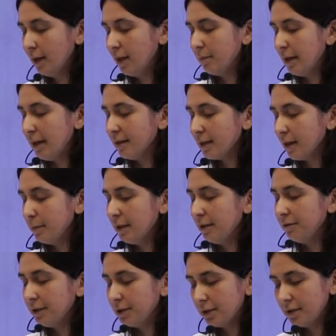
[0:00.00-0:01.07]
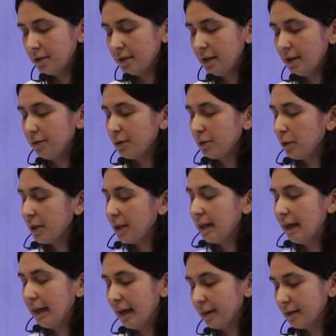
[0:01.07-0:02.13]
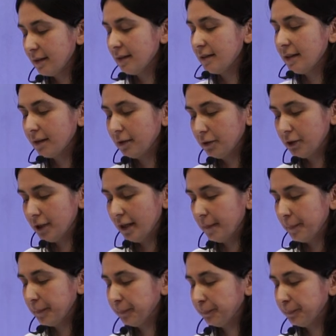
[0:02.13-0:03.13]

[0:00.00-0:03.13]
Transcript: He makes up in efficiency for what he lacks in subtlety.